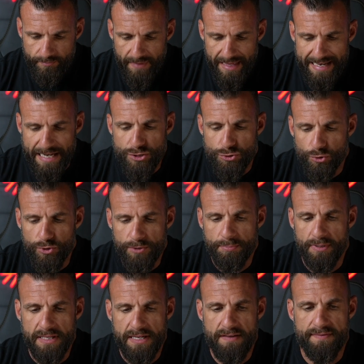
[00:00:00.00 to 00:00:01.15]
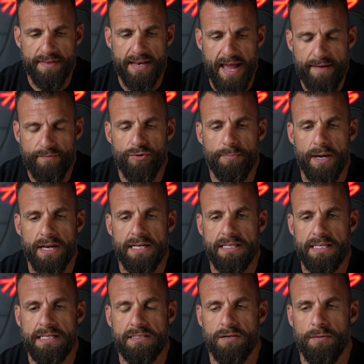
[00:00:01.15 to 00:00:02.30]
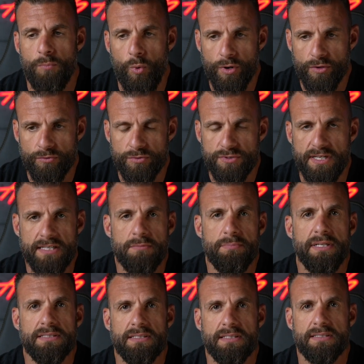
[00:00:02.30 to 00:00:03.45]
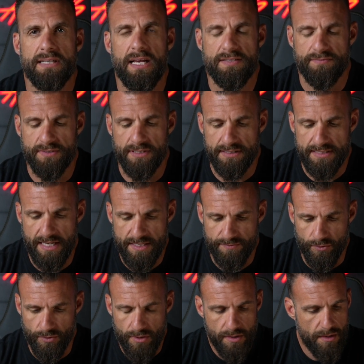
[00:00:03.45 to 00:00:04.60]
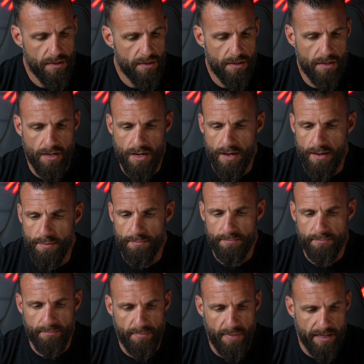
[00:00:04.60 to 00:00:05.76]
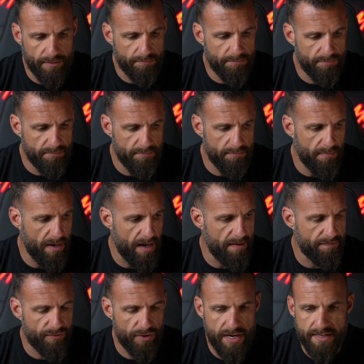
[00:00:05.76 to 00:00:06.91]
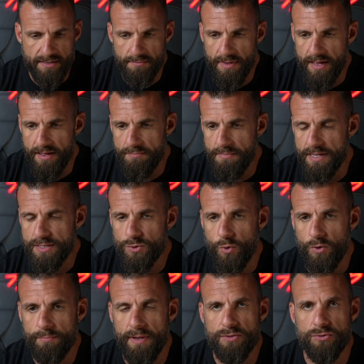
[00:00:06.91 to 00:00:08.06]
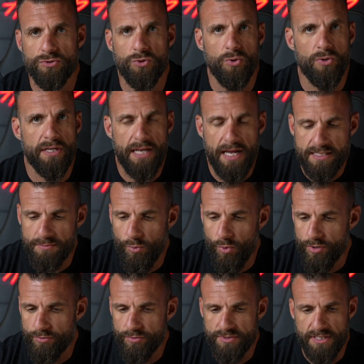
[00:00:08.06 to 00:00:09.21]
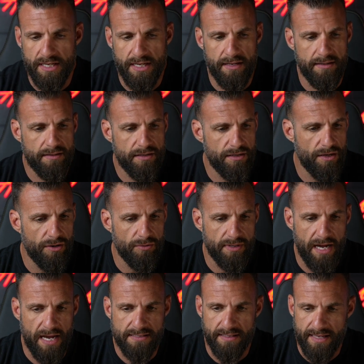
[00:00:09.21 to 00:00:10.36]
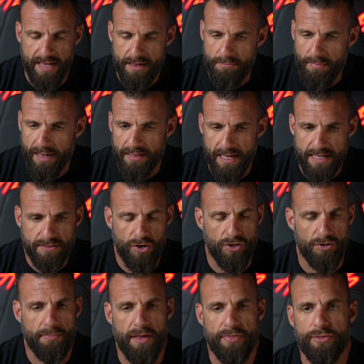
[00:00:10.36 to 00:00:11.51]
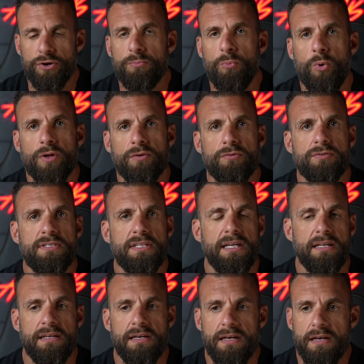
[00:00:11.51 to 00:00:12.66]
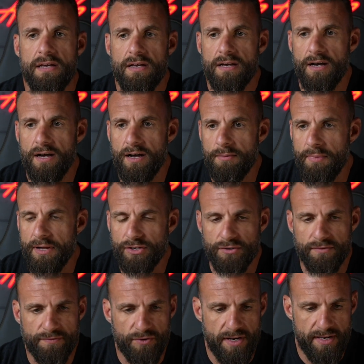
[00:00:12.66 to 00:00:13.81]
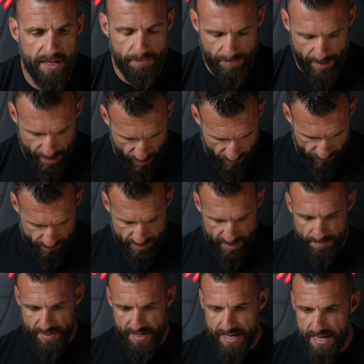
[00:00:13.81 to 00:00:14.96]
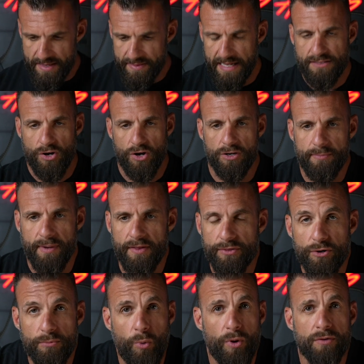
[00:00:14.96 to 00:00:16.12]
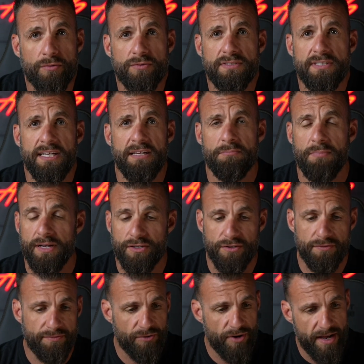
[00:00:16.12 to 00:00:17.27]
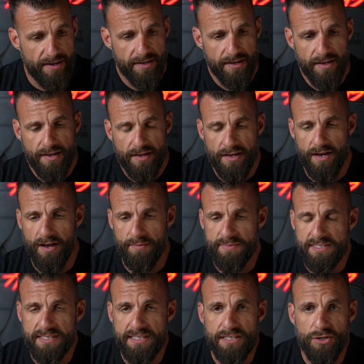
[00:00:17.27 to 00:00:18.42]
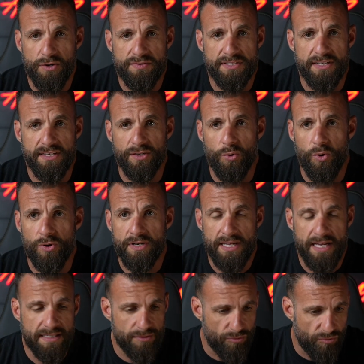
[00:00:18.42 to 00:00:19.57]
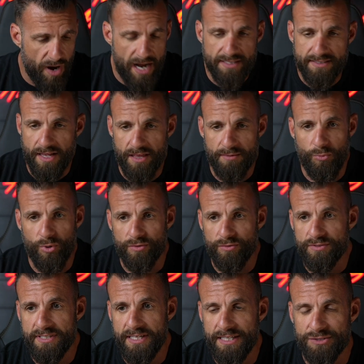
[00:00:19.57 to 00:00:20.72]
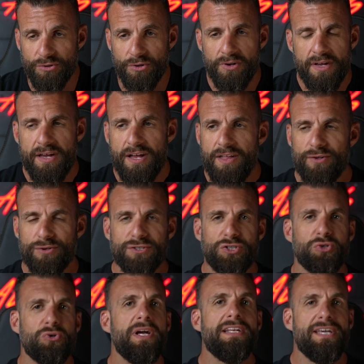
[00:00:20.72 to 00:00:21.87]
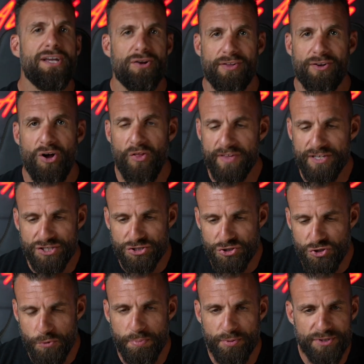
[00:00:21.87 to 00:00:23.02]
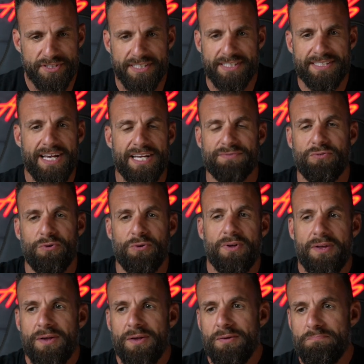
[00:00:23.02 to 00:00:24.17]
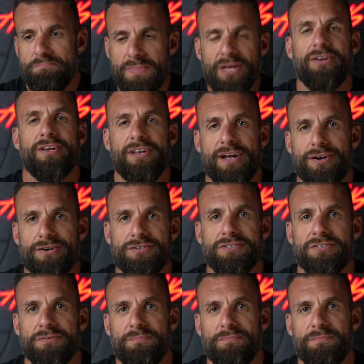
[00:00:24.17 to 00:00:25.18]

And I truly believe that everybody needs a morning routine to be success, successful. Um, my my friend and, and mentor Bedros Keuilian has a morning routine. You know, guys like Ed Mylett talk about their morning routine. Uh, my good friend Nick Bare from BPN, they talk about their morning routine. My good friend um, the CEO of Sydney Gordon. He has a rock solid morning routine. So there's a trend here that all these super successful millionaires